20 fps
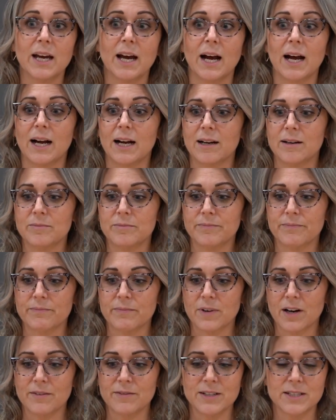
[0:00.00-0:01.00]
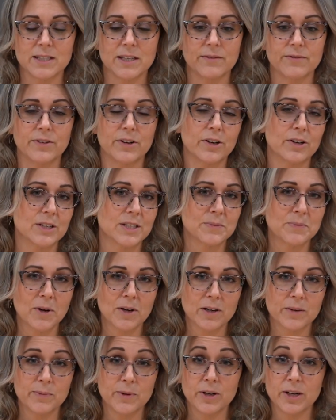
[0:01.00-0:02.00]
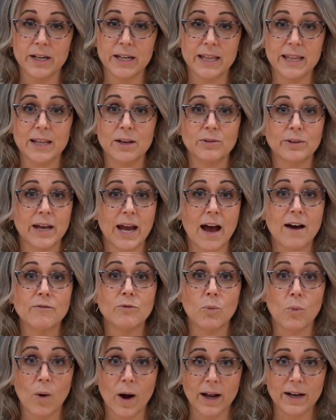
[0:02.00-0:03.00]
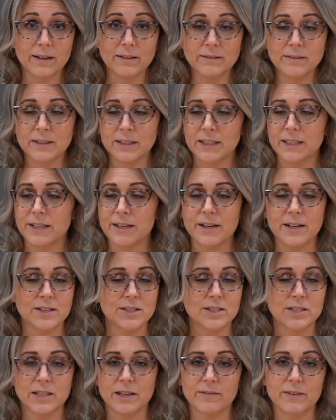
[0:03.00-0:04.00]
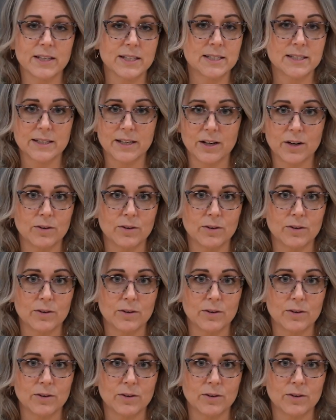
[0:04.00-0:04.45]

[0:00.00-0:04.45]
Obviously, if you're in a small community and they only have one, you can just give us,